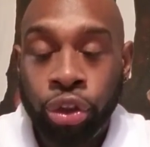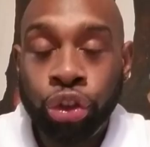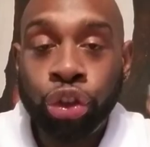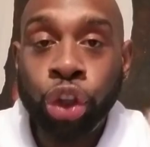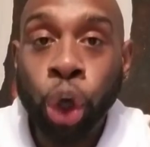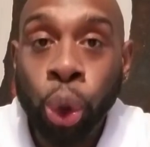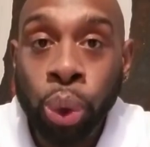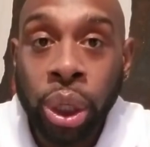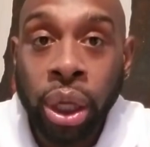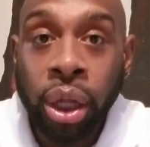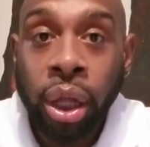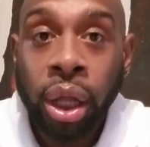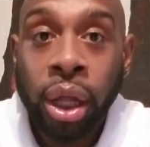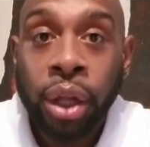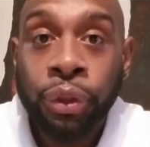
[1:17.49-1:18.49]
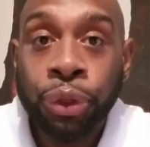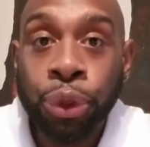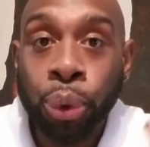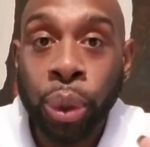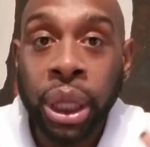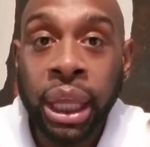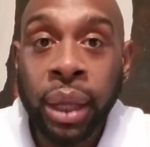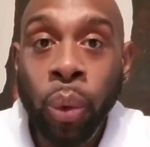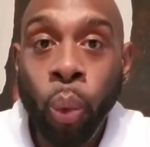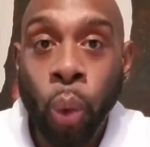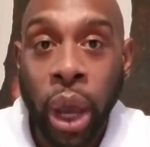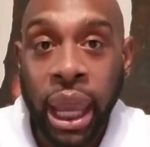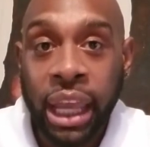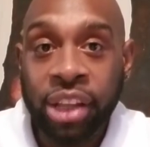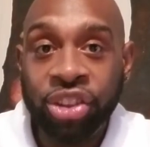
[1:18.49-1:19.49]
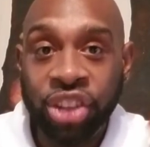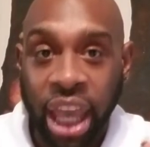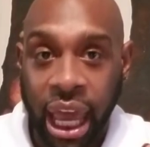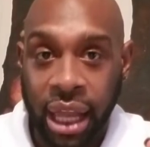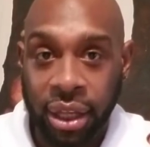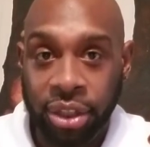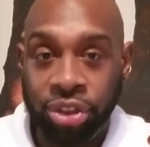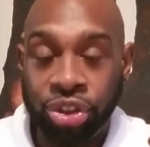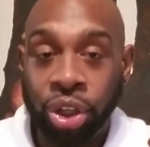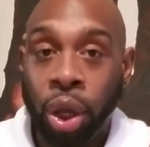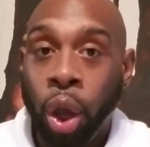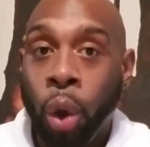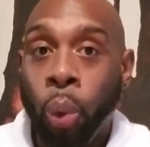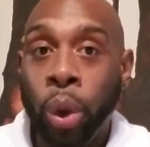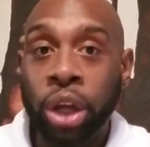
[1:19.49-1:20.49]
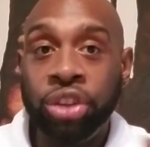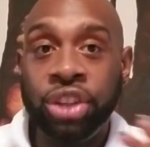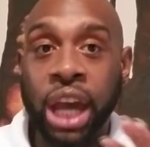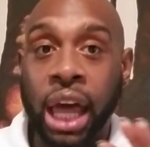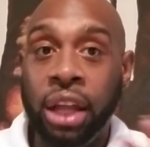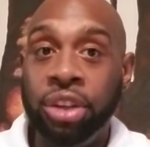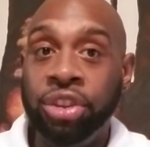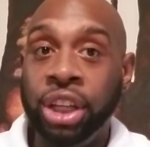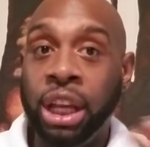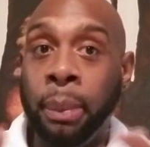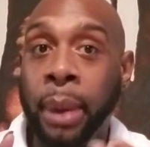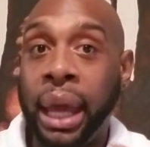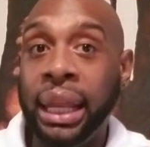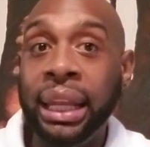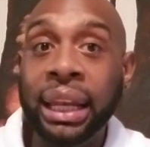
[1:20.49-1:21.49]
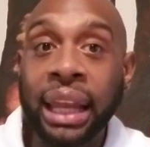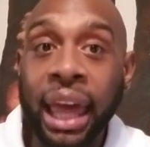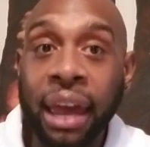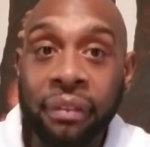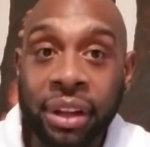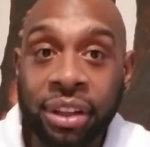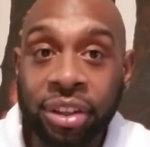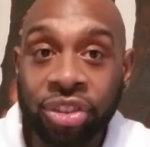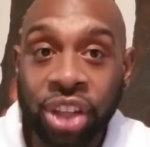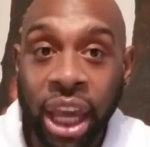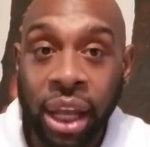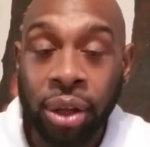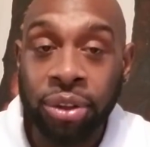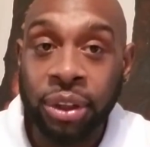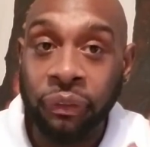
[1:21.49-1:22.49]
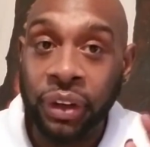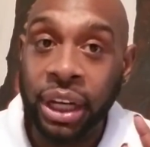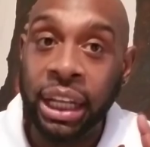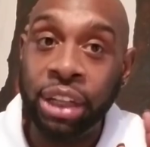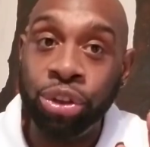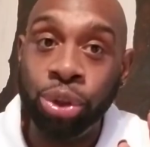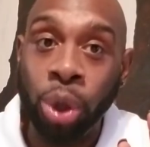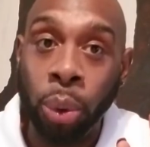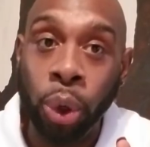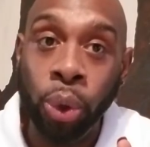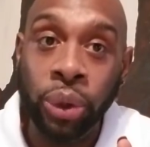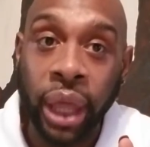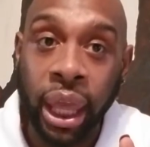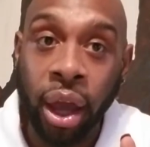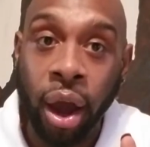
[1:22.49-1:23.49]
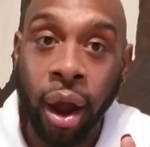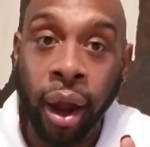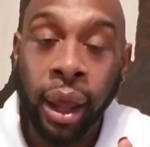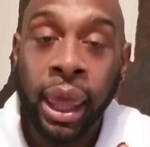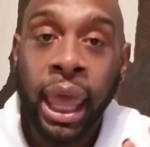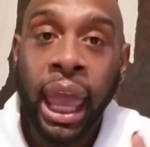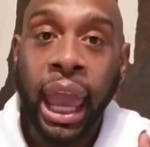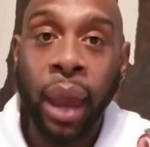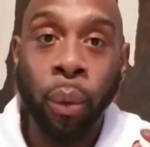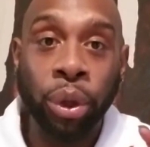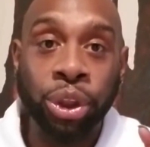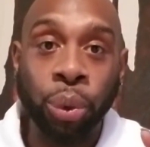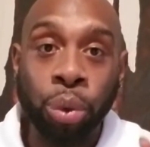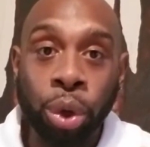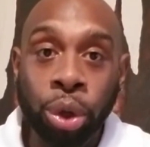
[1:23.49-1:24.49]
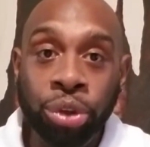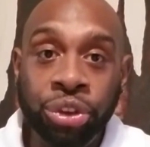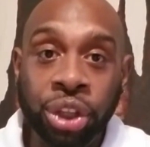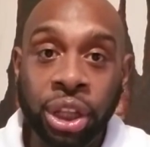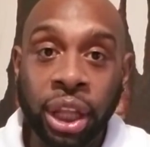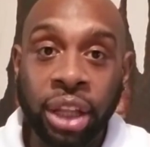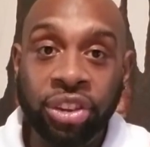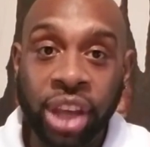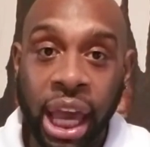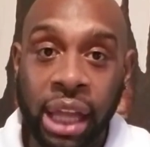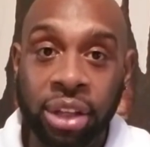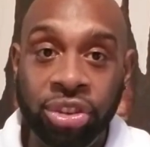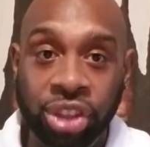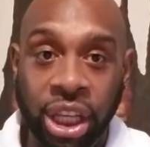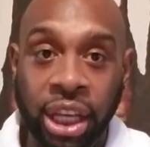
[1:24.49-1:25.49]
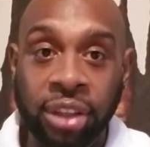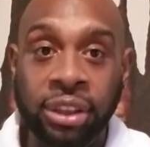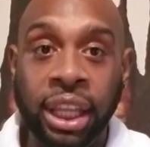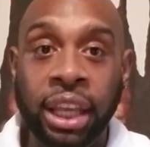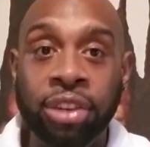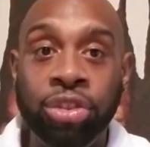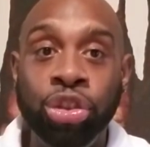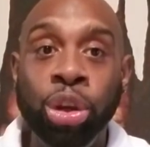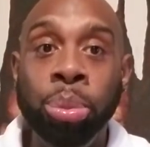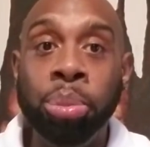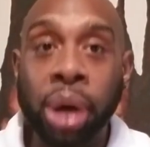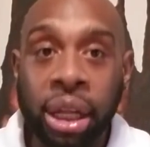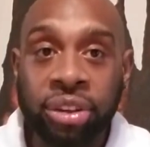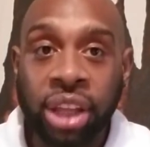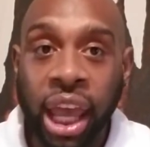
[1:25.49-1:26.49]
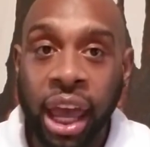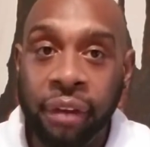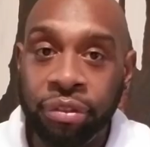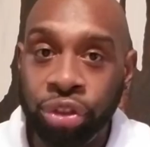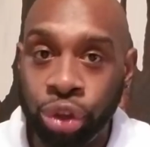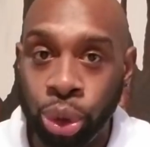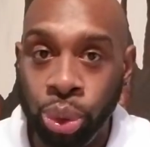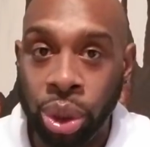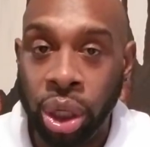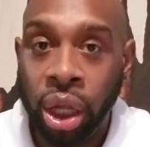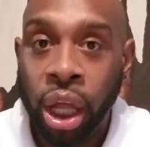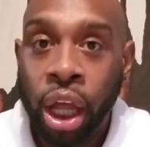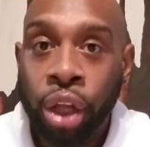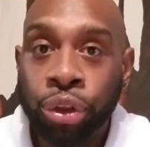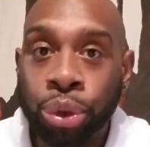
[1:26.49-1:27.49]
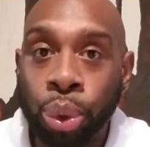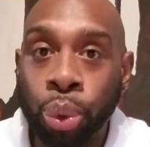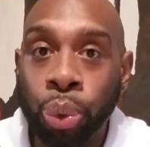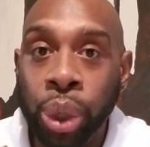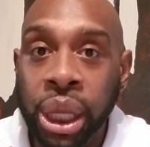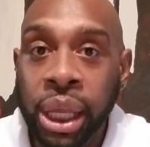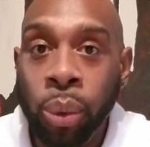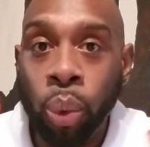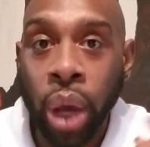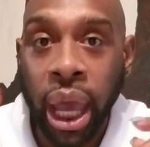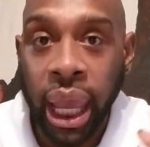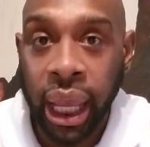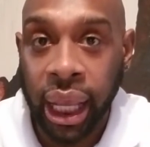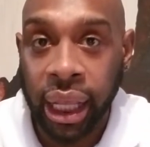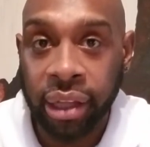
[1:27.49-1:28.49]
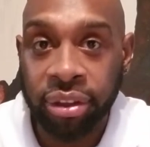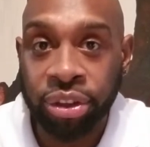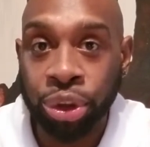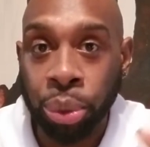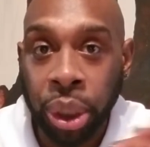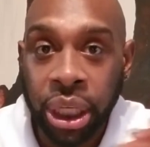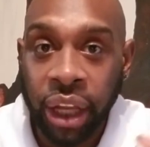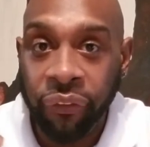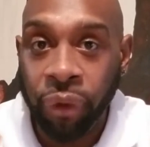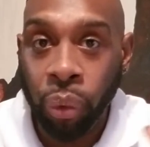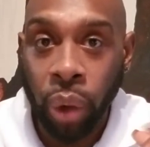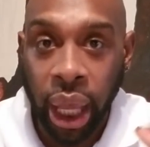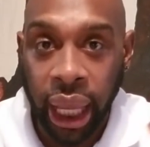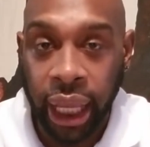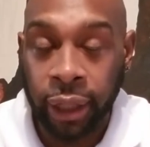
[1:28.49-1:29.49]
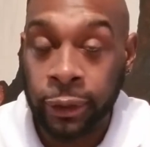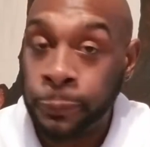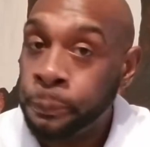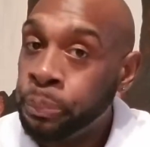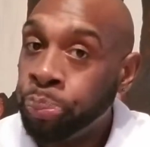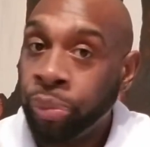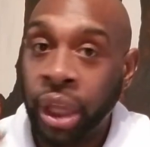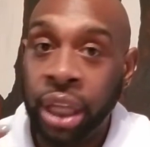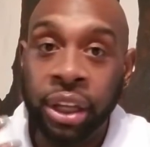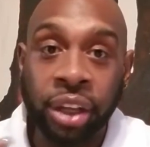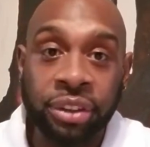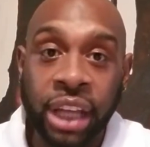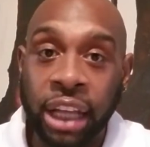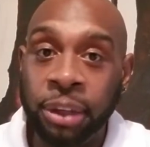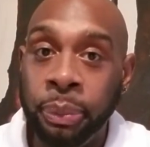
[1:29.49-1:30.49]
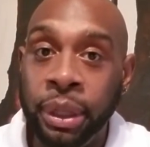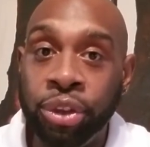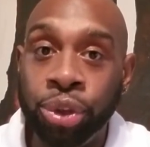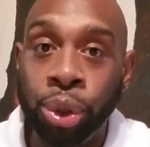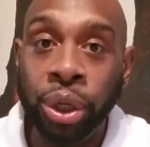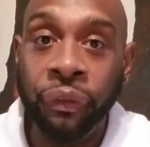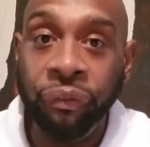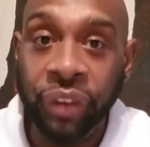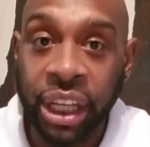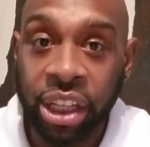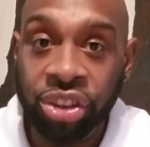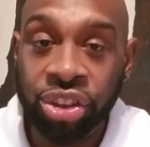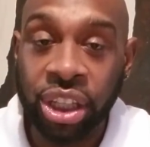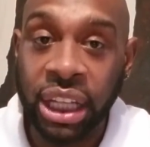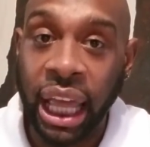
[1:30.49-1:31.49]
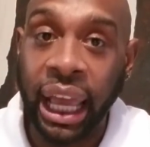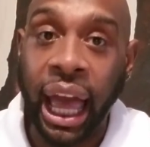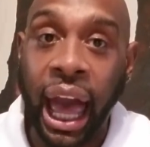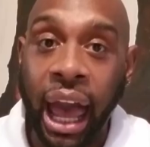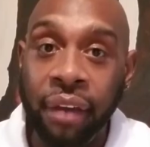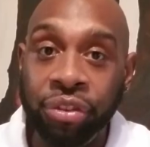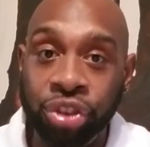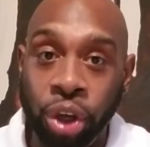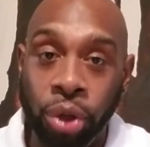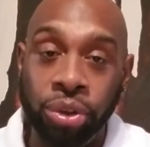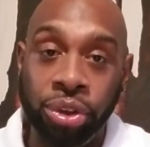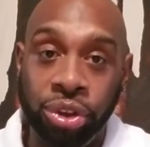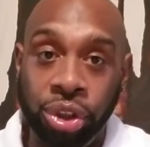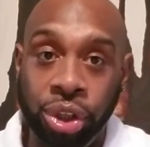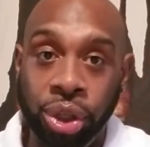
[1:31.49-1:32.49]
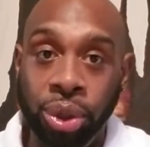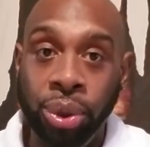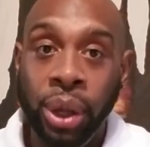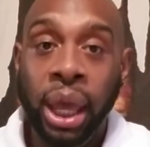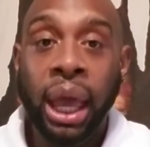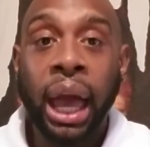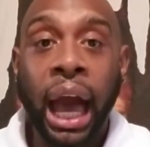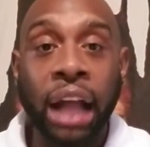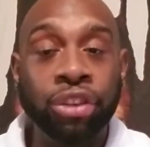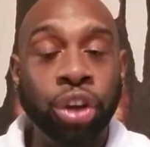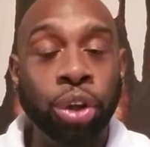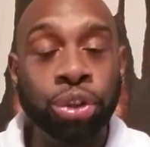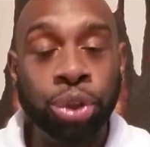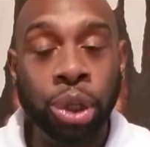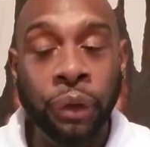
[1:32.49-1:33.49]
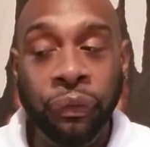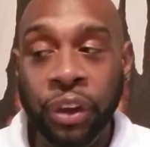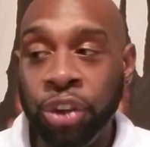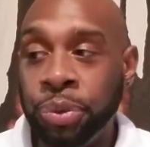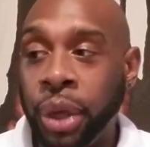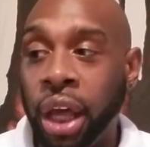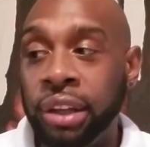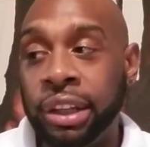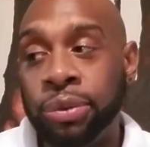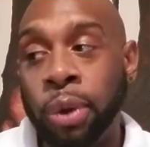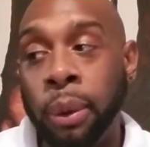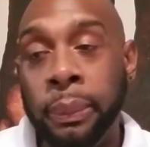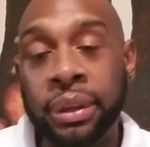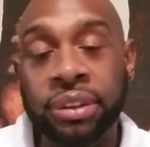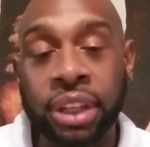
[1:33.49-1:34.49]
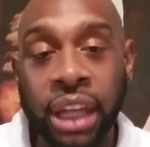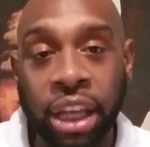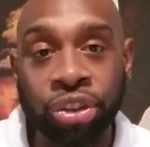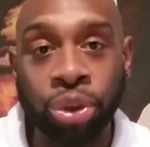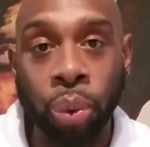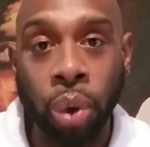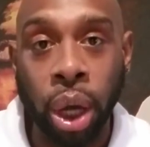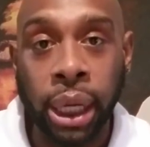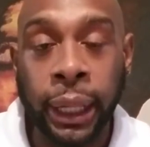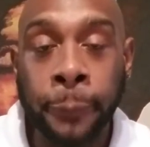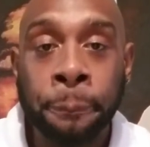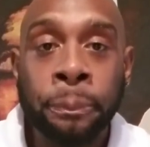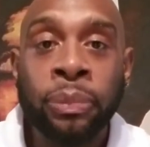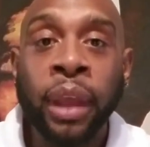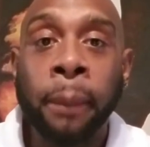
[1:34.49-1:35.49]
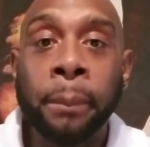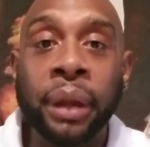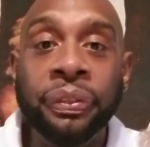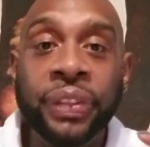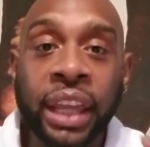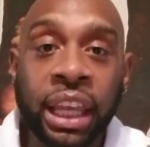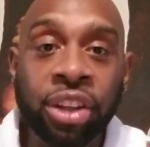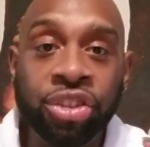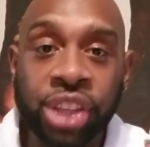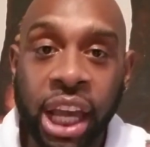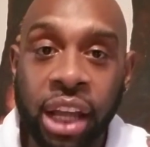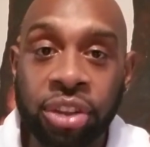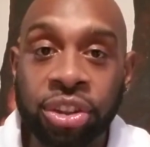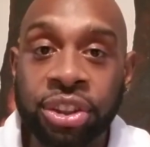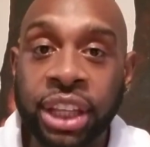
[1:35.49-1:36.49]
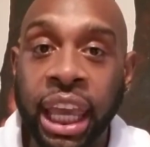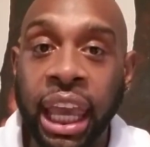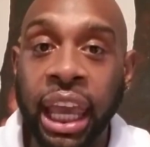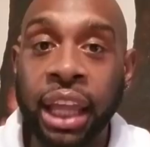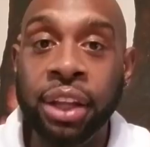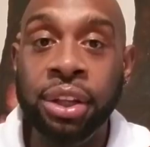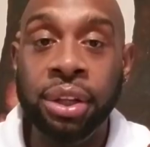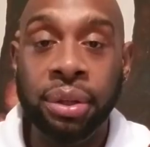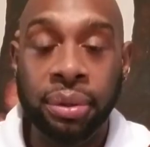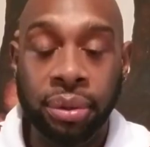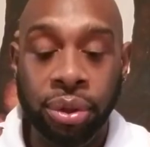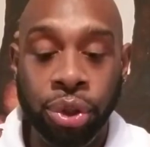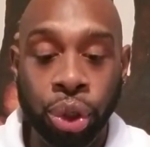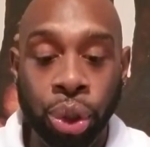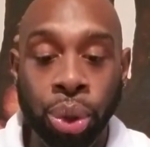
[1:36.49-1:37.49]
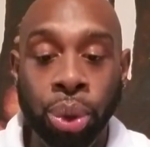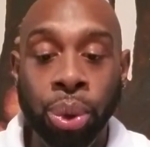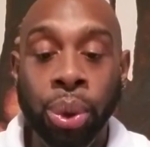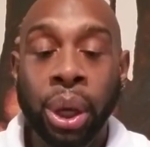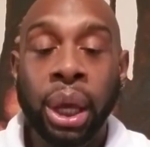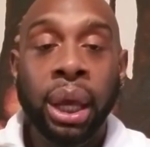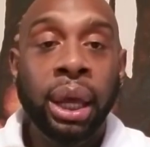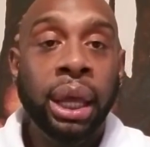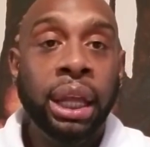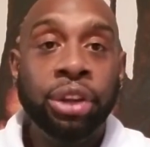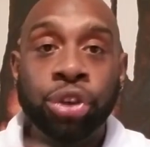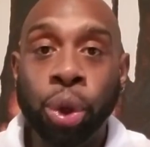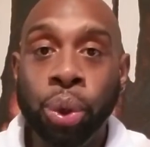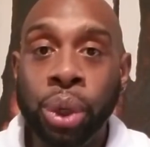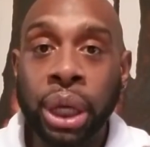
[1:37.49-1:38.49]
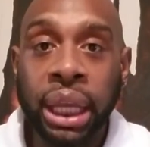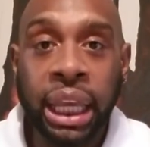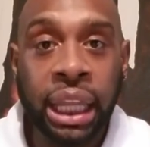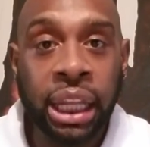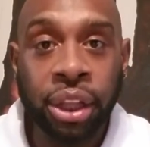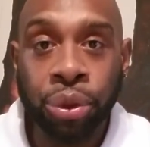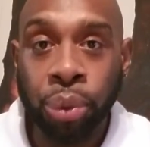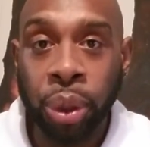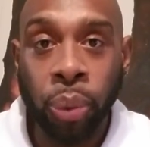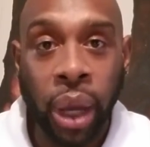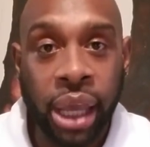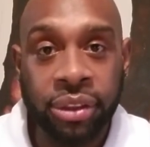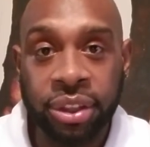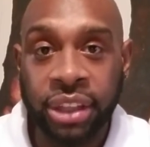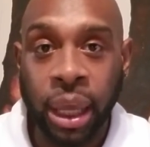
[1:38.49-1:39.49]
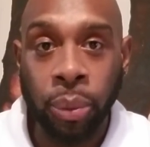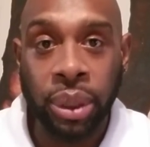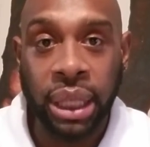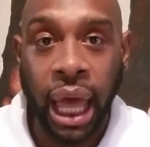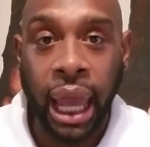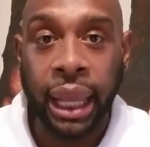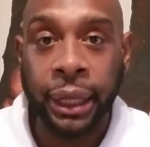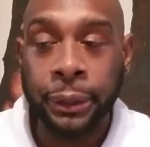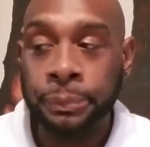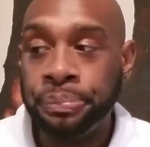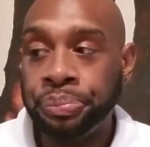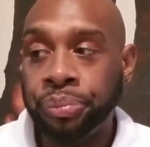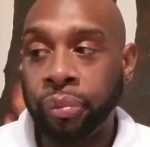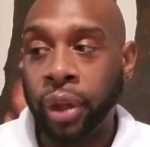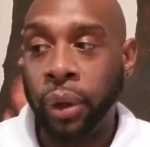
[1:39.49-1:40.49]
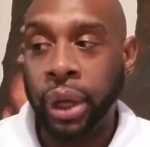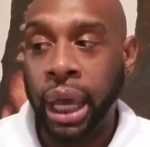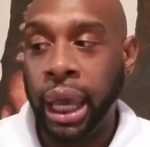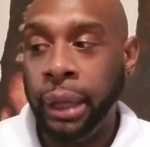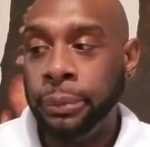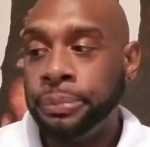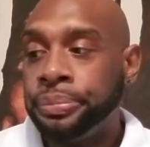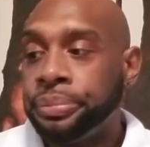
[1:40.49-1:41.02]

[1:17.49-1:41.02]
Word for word: Tuna Three-Way Challenge. We're challenging about 11 channels. I'm going to let you know who they are. And what the rules to the challenge is, is you must have tuna three ways, three different ways. It doesn't have to be tuna fish like I've chosen to do. I chose tuna fish because that's what Miss Nation wanted. But these challenges can do tuna any three ways that they would like. Okay?